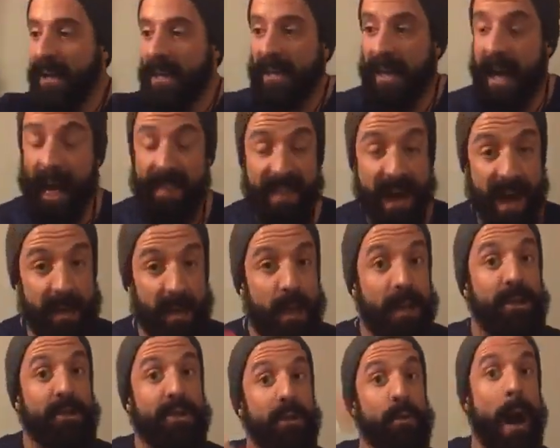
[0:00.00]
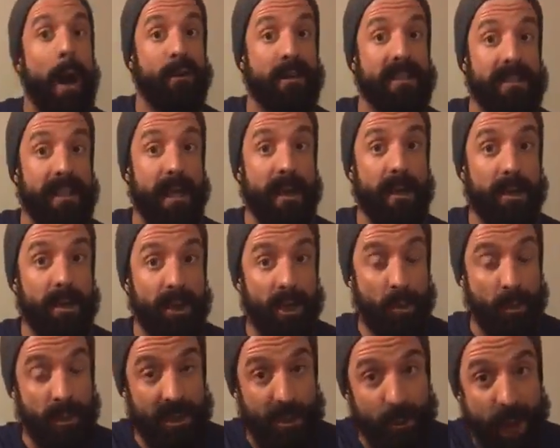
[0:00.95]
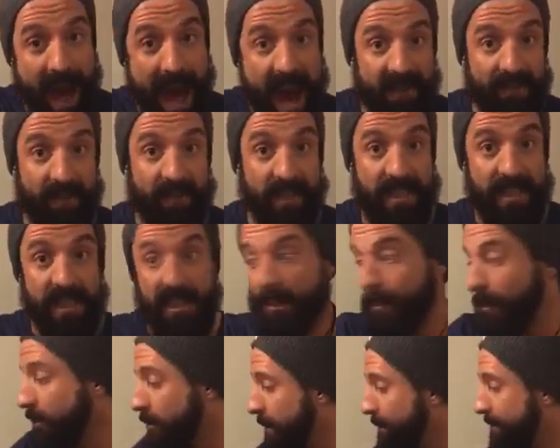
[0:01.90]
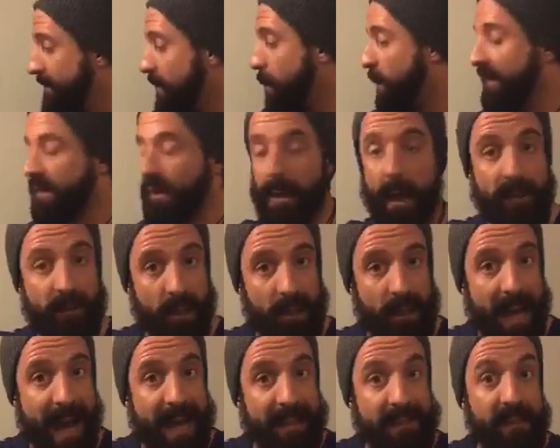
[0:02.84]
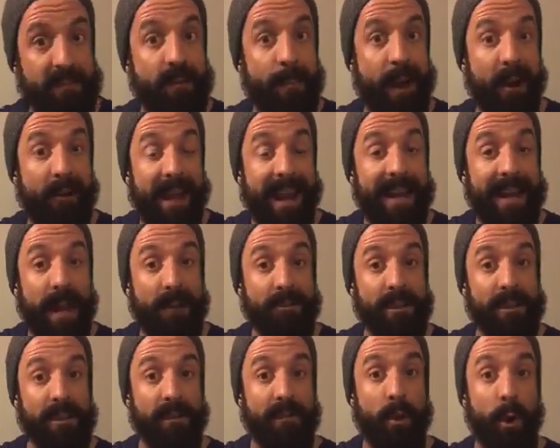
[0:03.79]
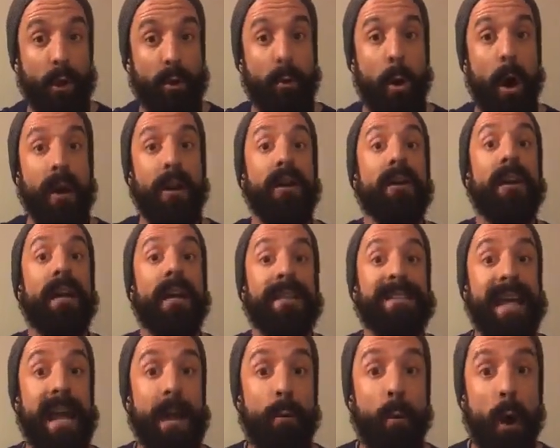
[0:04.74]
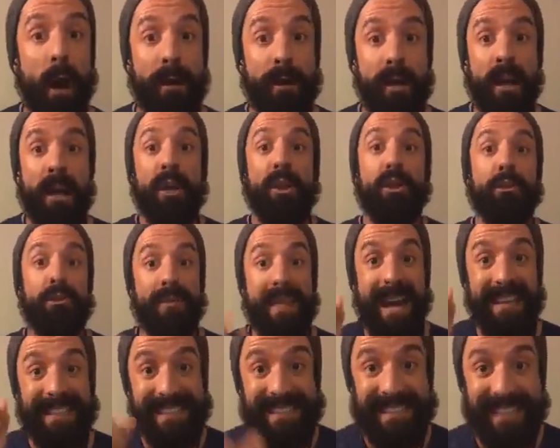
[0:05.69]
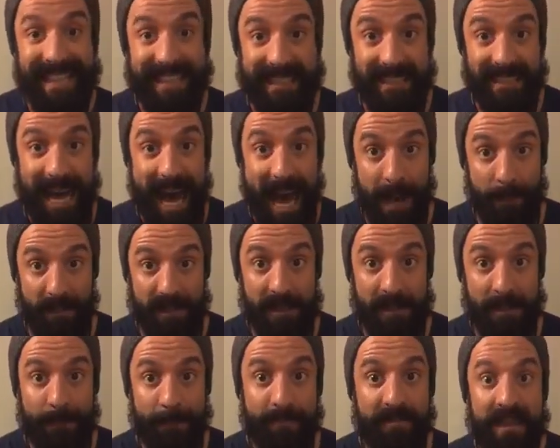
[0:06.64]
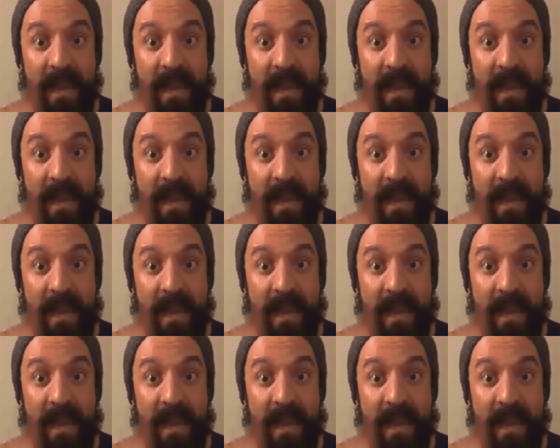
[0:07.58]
And then 2 hours later, you would do half of a teaspoon with another glass of about 8 ounces of cold water. Day 1, you do that 6 times.